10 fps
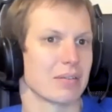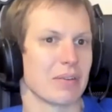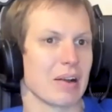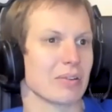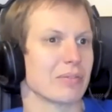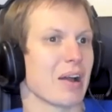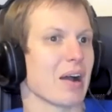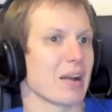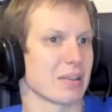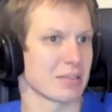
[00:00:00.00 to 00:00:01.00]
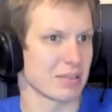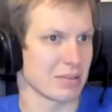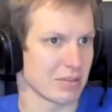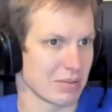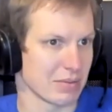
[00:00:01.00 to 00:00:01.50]
valued the
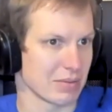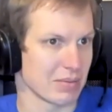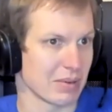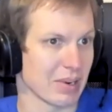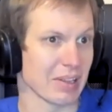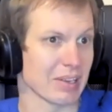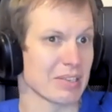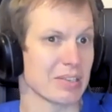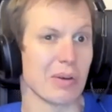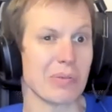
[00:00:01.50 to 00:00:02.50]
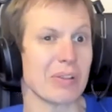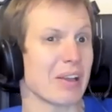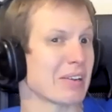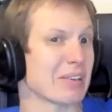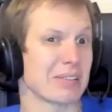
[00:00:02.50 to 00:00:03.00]
highest, right? Like
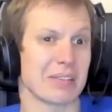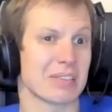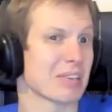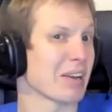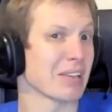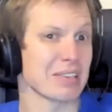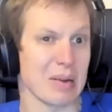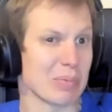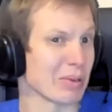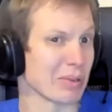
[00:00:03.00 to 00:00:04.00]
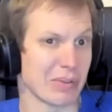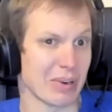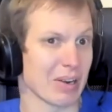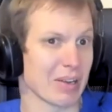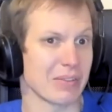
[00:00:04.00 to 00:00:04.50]
Snowflake is a great example of it,
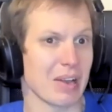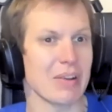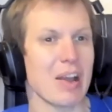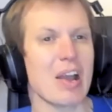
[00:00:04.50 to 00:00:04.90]
right? They have a